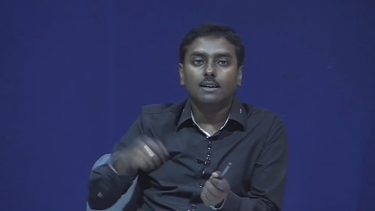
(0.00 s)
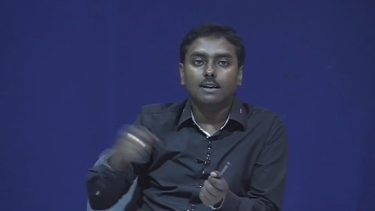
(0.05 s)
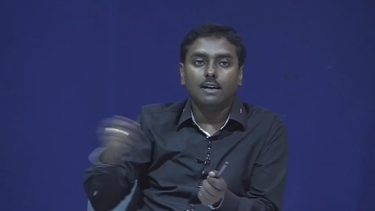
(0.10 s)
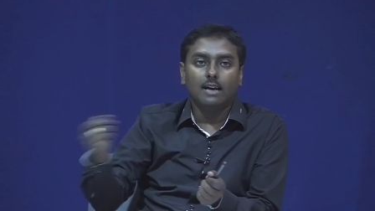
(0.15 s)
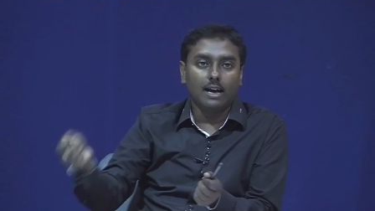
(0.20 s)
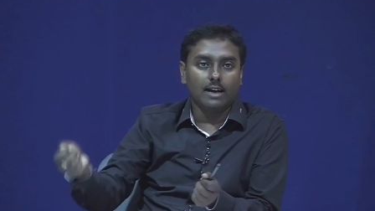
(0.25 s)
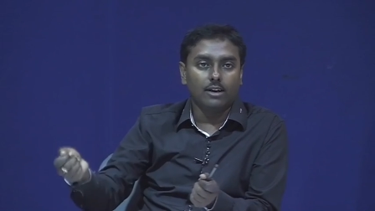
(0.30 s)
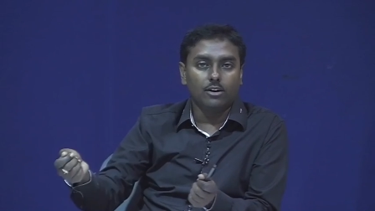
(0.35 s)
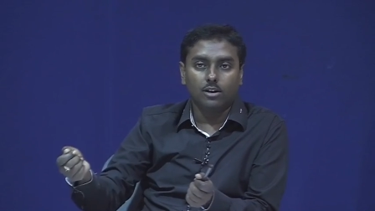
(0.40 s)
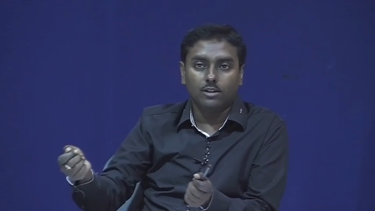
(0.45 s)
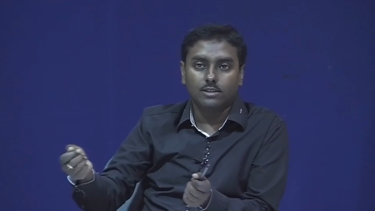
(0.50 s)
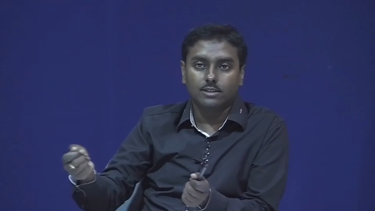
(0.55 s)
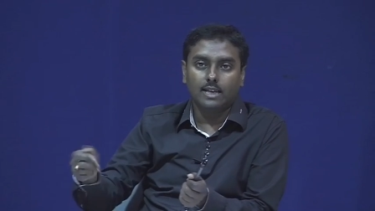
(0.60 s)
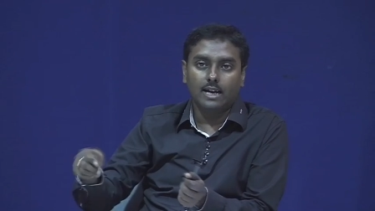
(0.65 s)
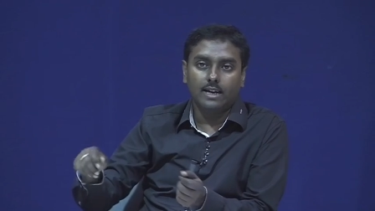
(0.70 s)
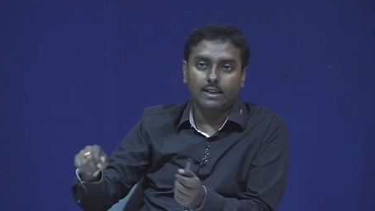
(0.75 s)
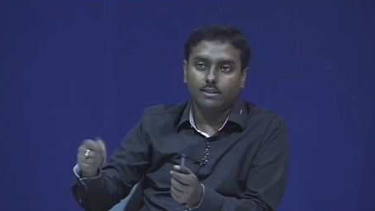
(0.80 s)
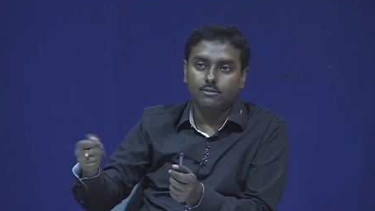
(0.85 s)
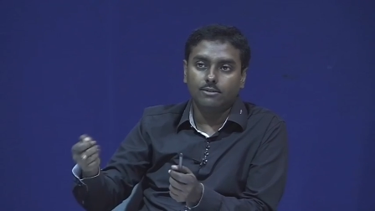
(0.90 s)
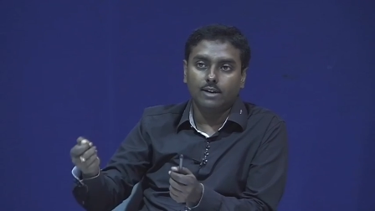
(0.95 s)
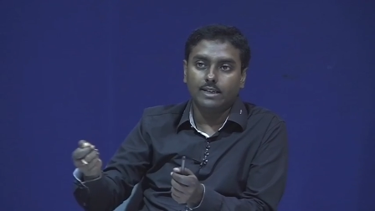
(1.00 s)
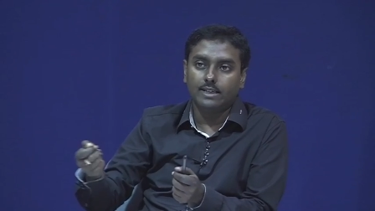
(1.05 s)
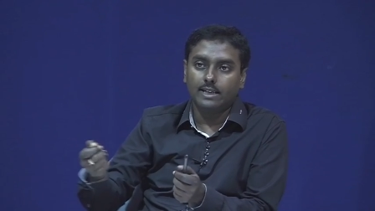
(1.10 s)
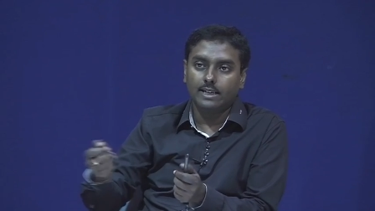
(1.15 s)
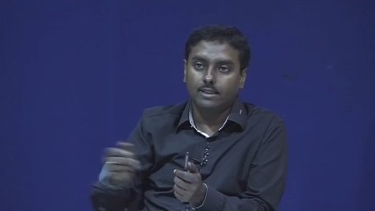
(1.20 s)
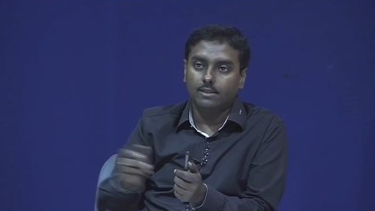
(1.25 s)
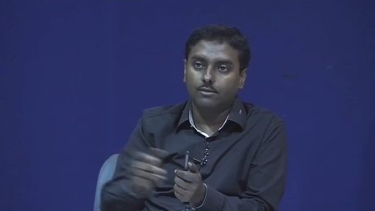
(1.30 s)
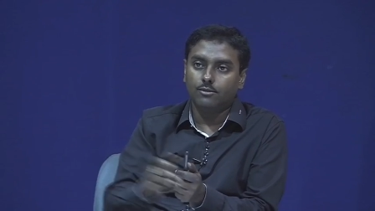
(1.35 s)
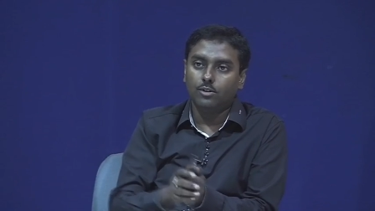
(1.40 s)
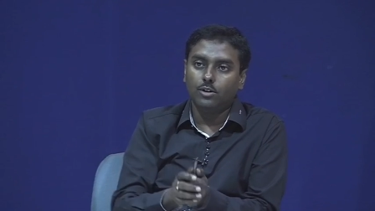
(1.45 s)
across that if I
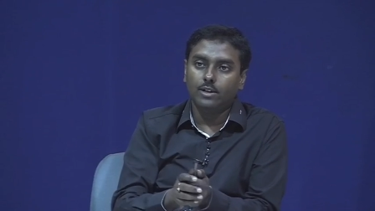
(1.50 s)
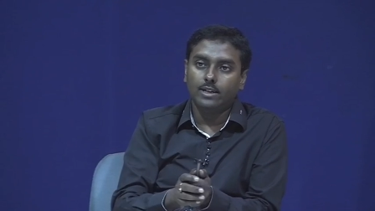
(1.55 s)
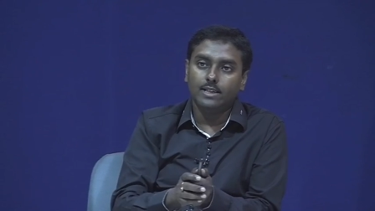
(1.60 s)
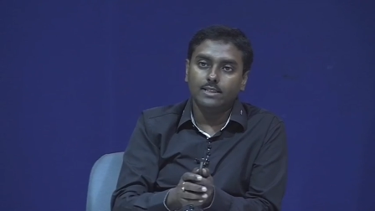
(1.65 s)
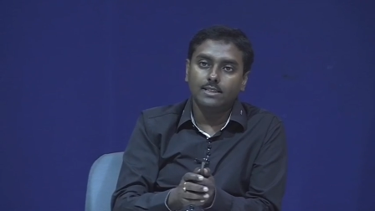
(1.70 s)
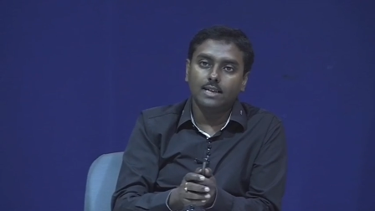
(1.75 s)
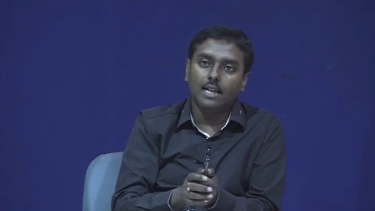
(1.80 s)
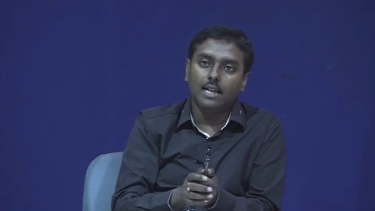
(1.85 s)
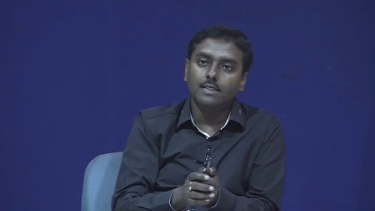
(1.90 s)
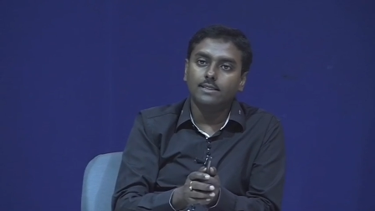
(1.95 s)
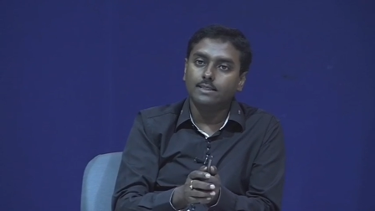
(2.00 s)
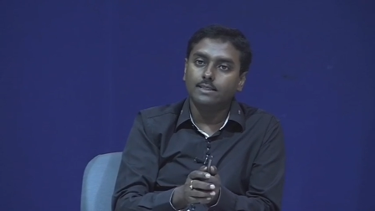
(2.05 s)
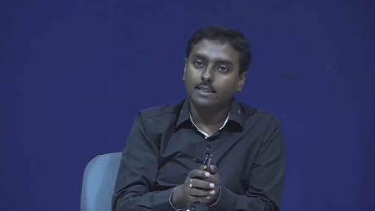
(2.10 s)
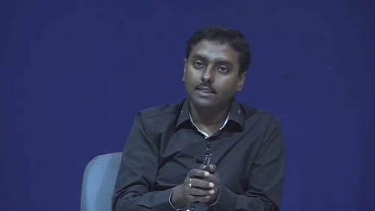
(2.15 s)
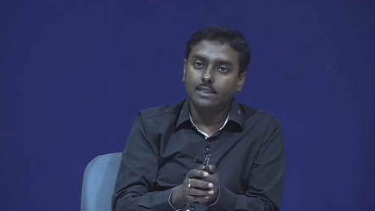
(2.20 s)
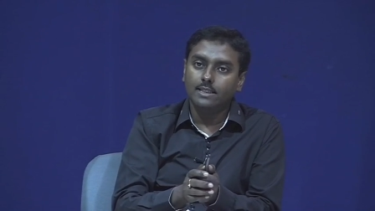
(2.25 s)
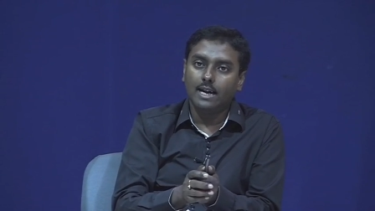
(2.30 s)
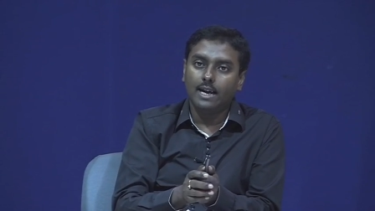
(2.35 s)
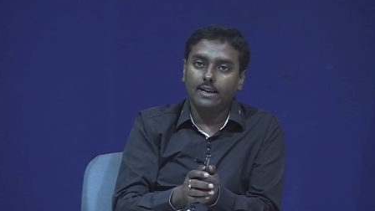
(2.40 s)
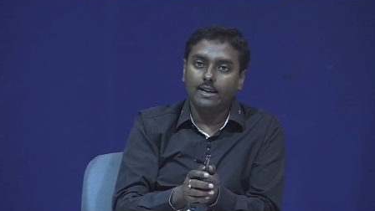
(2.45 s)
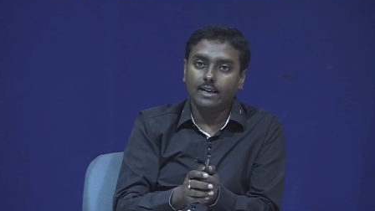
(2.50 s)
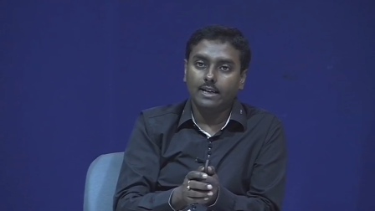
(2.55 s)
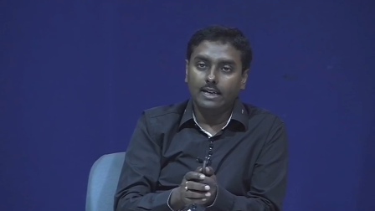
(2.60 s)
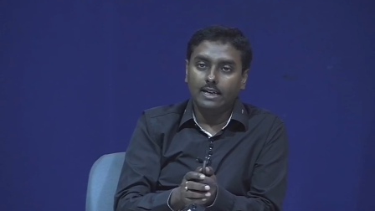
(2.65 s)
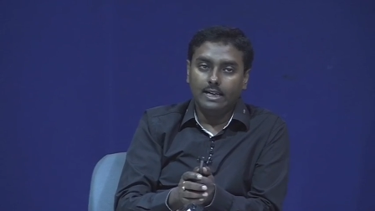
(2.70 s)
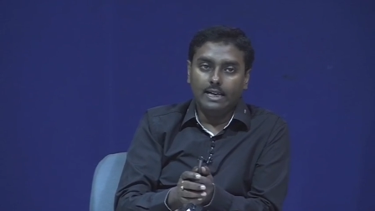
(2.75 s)
take the voltage I will see that